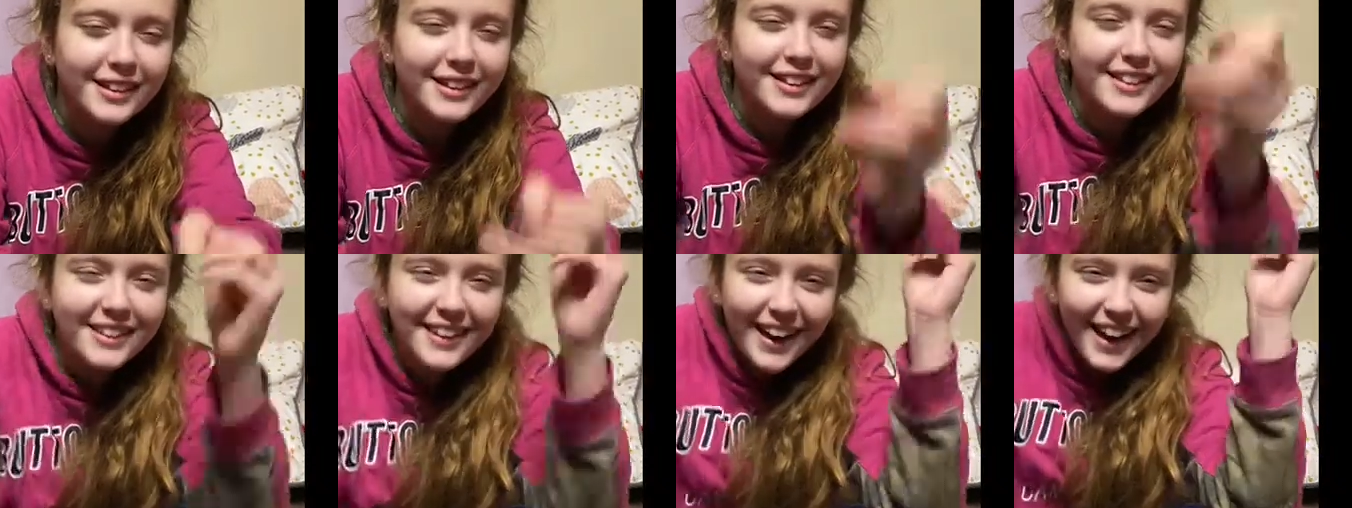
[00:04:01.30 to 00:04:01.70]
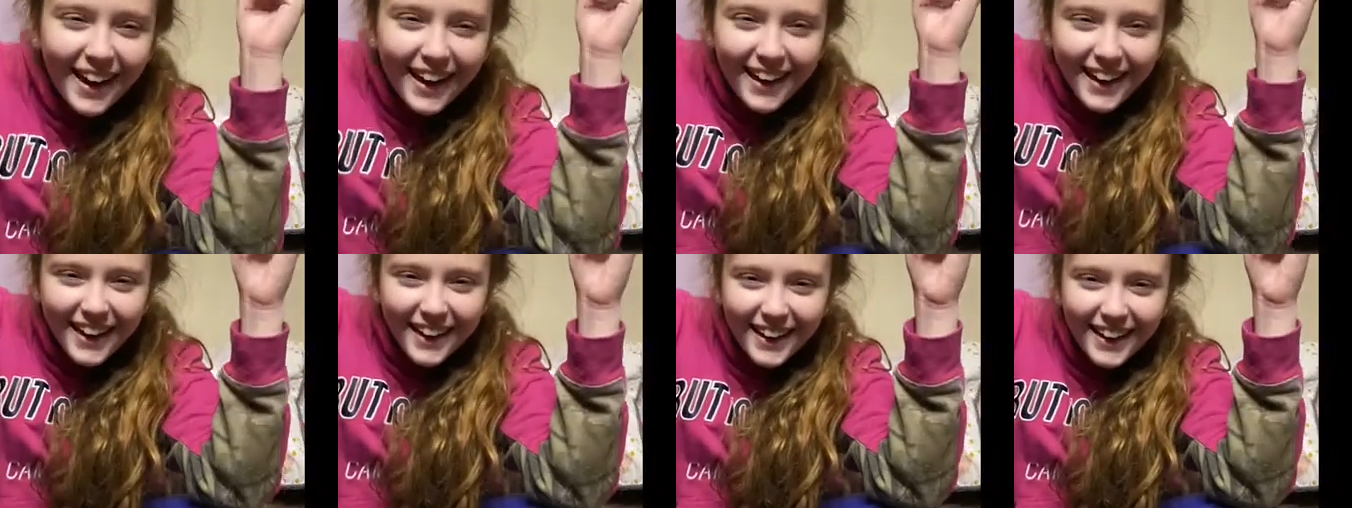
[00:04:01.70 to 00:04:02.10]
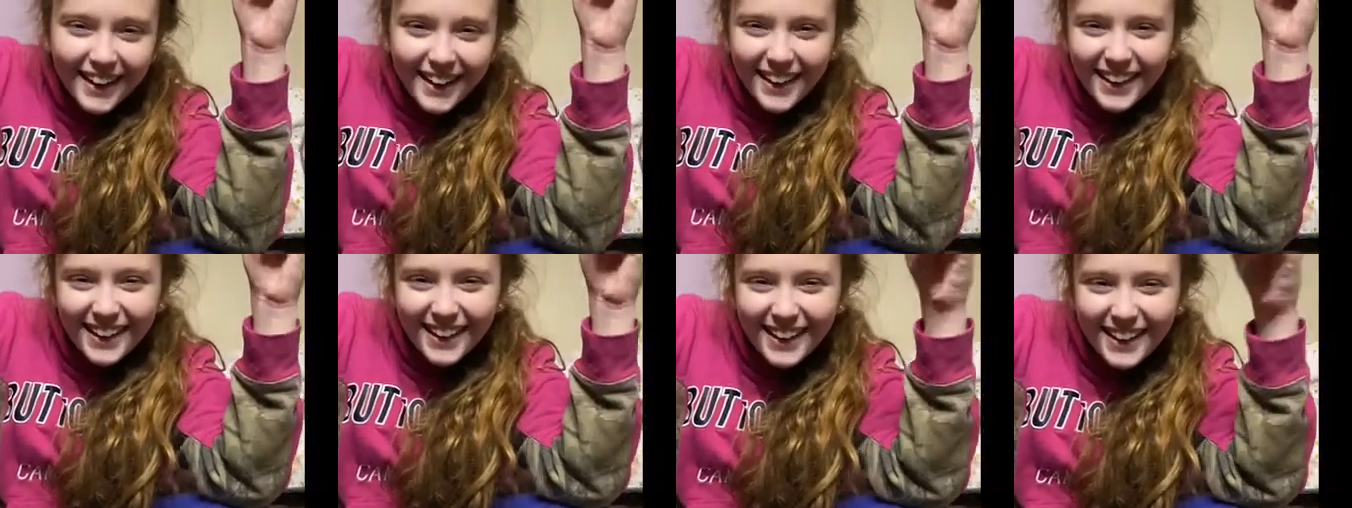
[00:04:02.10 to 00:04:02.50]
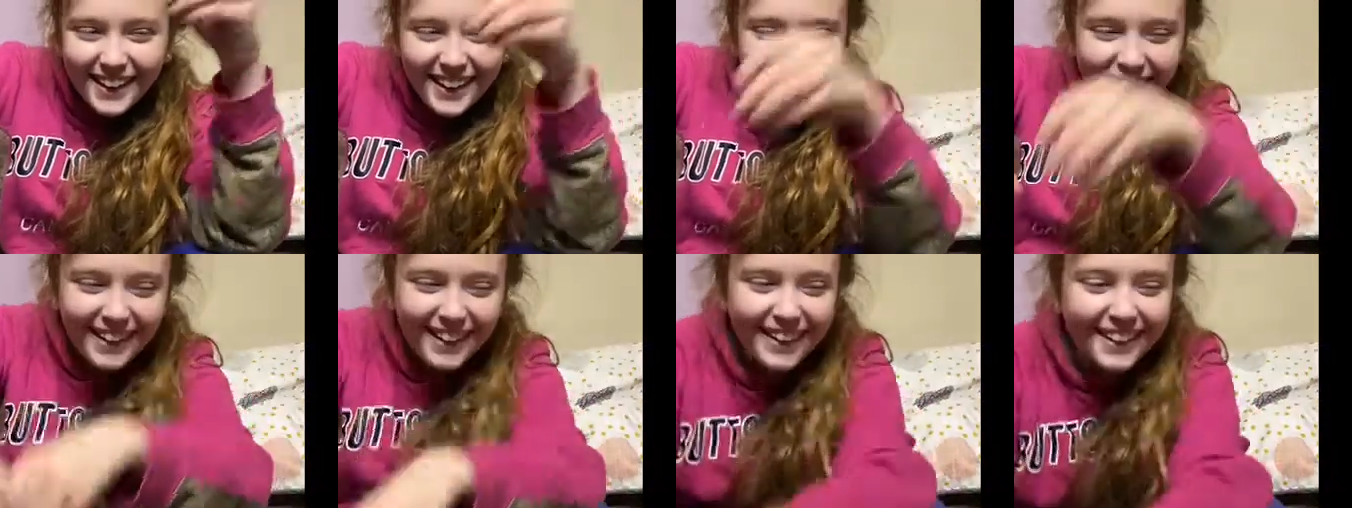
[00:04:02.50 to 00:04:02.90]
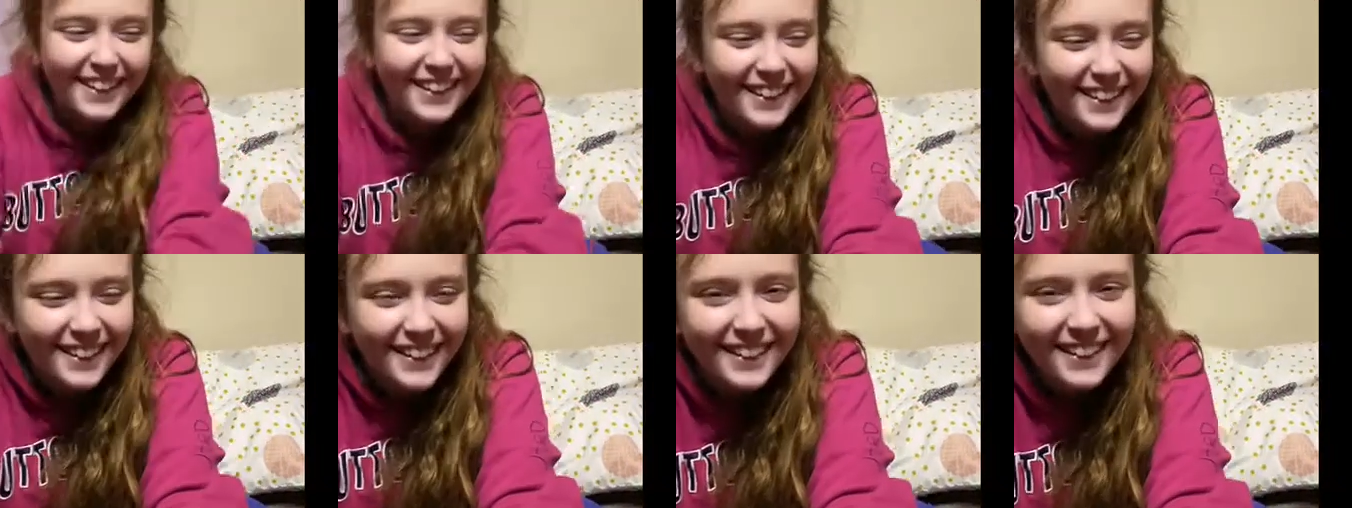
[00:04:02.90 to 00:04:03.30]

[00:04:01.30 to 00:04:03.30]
Yay!